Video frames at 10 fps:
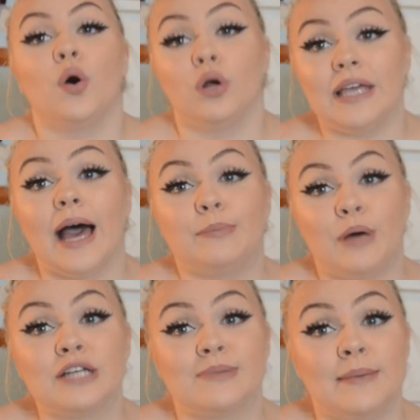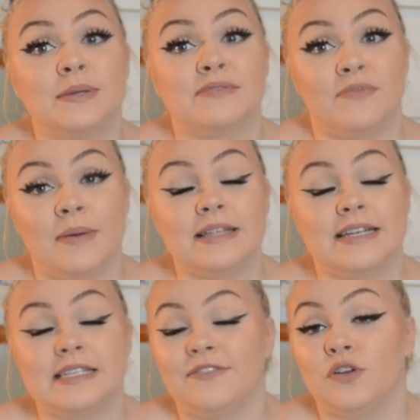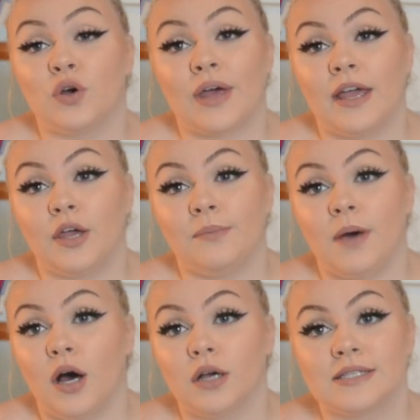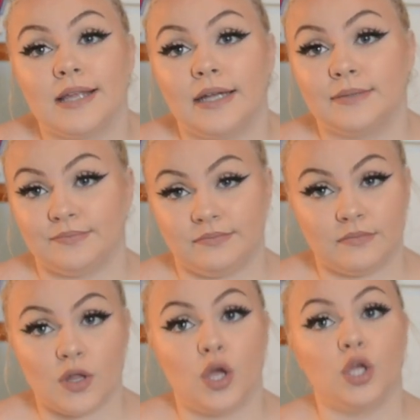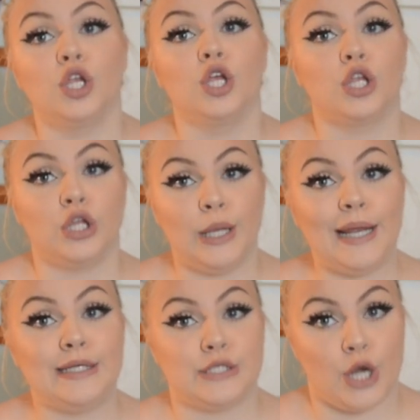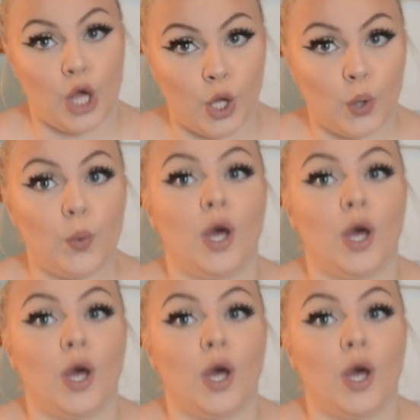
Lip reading: Or yeah, past papers for business. If you're not getting good marks, then you need to know.